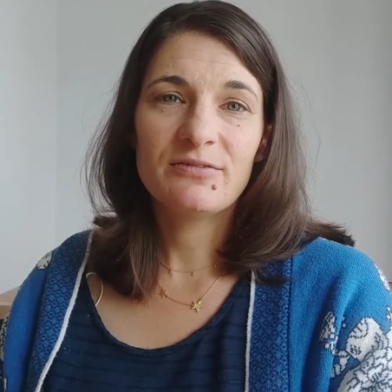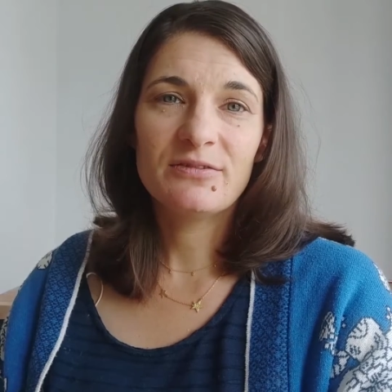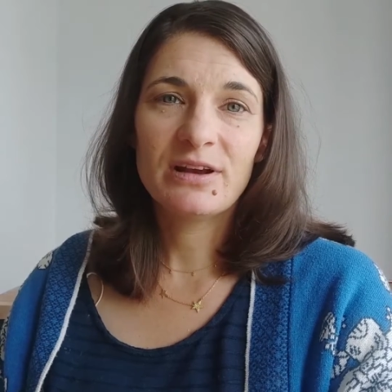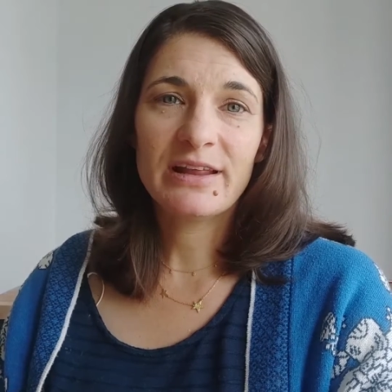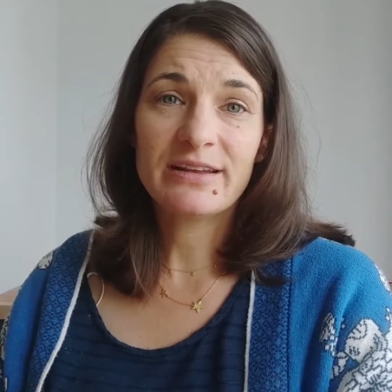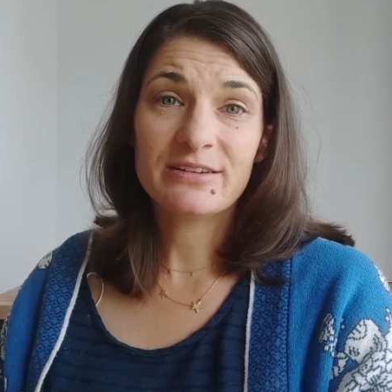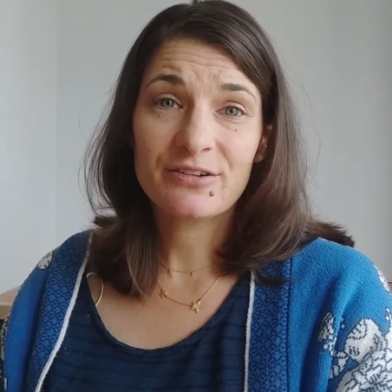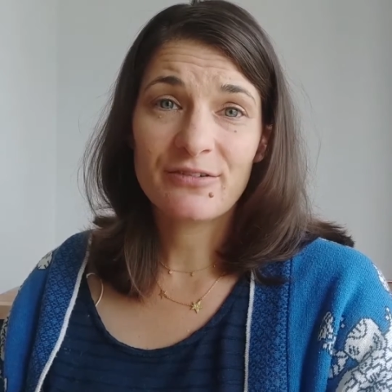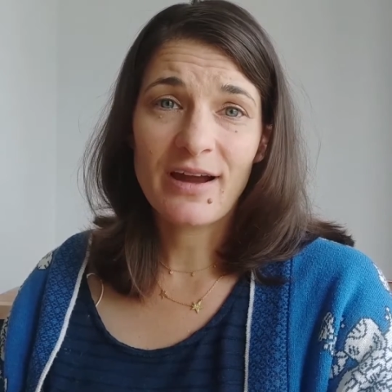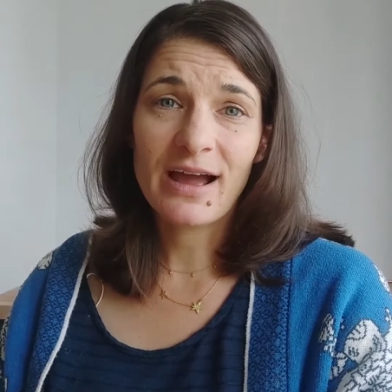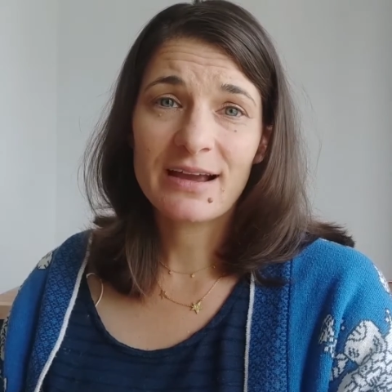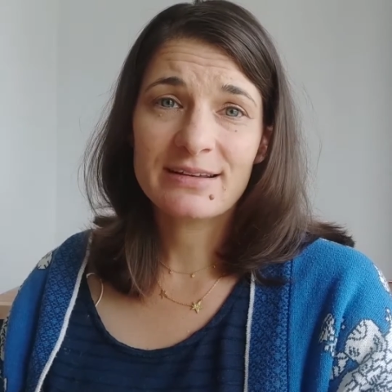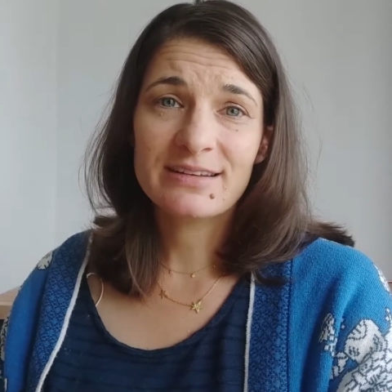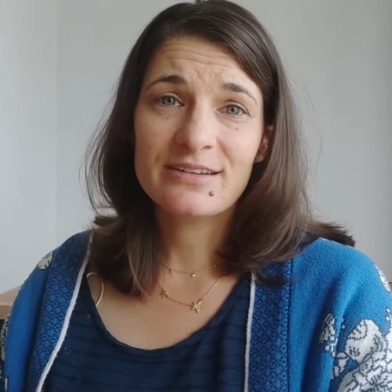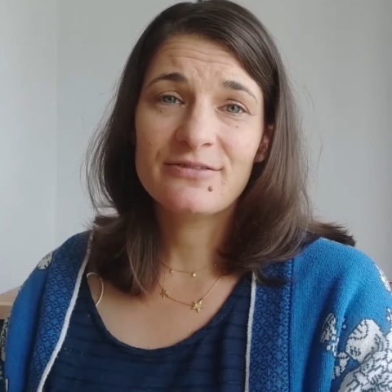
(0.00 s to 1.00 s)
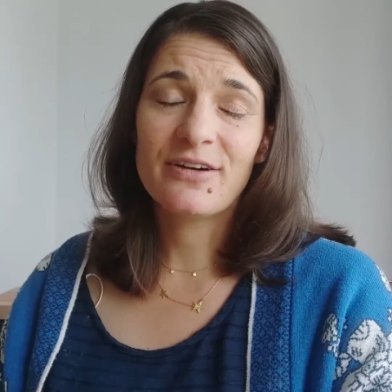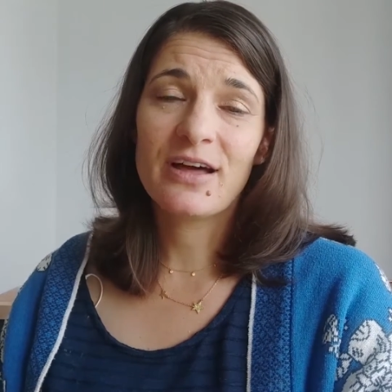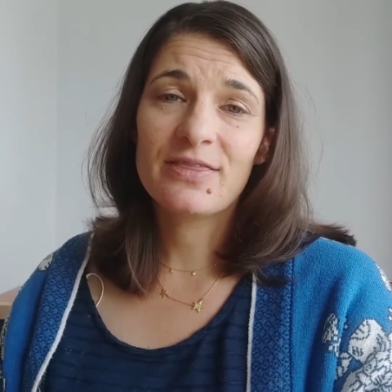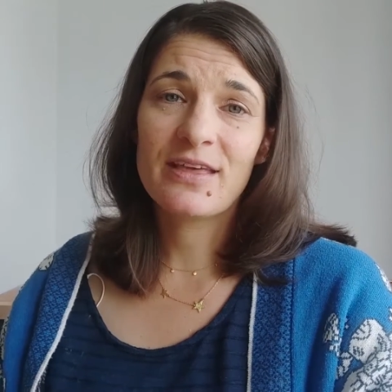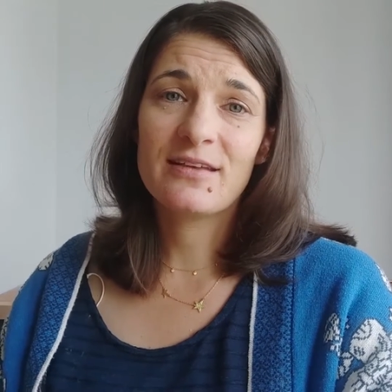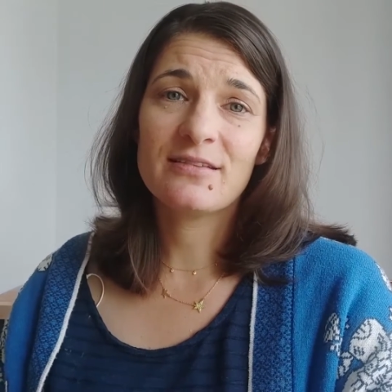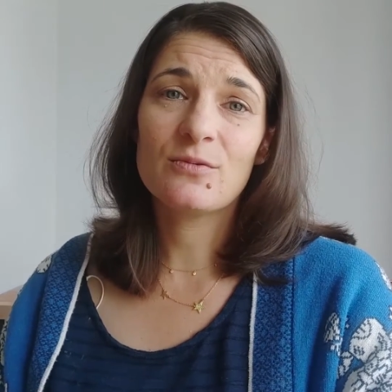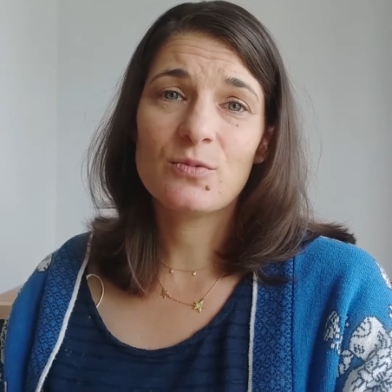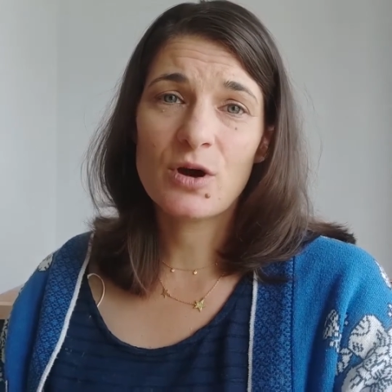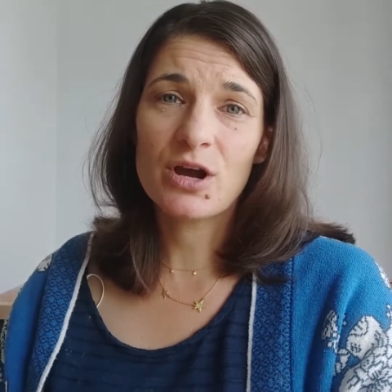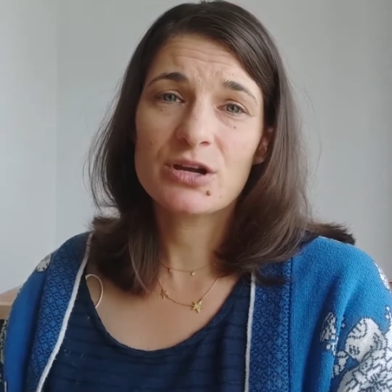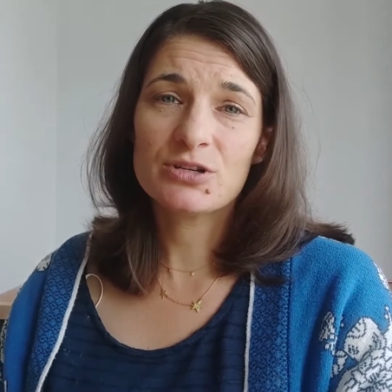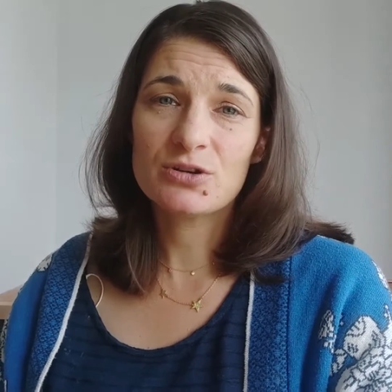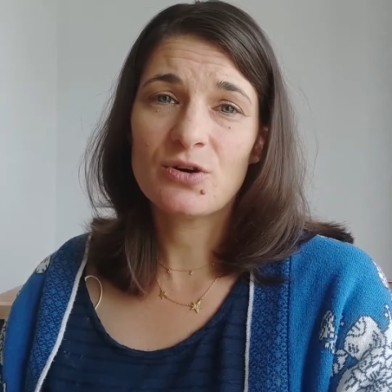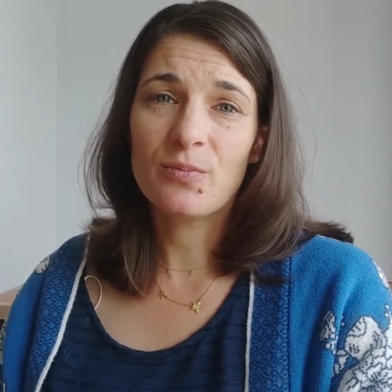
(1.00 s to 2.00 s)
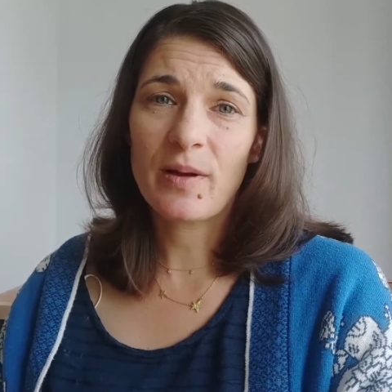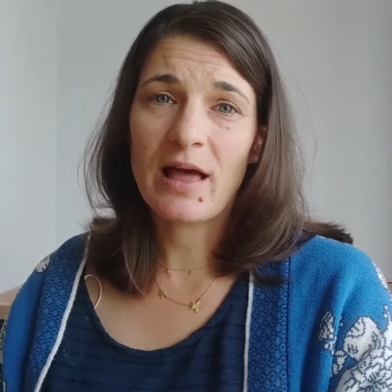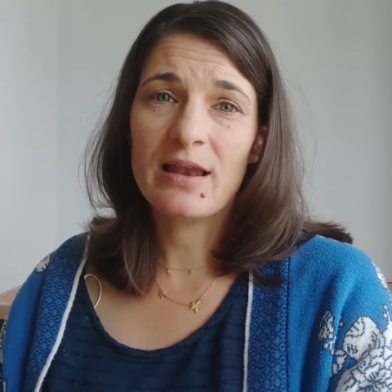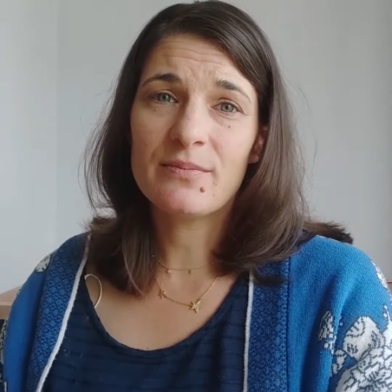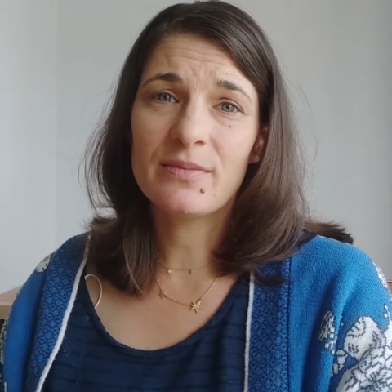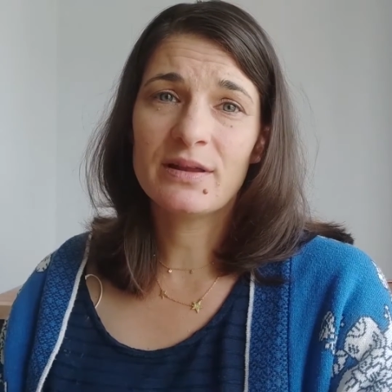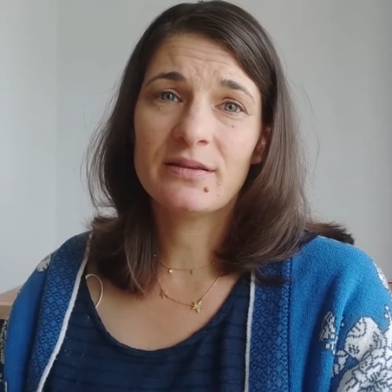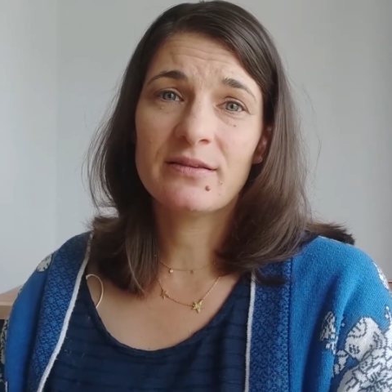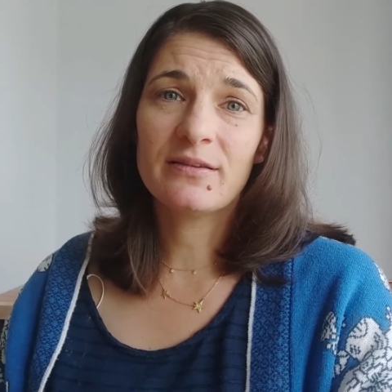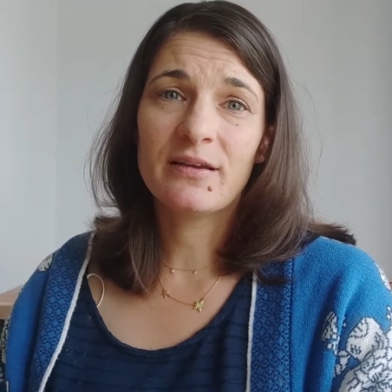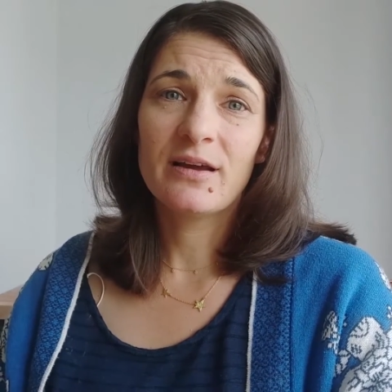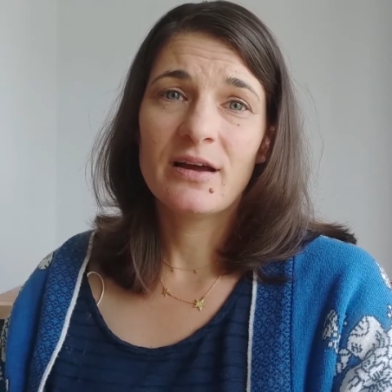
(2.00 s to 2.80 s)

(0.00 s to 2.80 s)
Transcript: really interactive, and there's a workshop element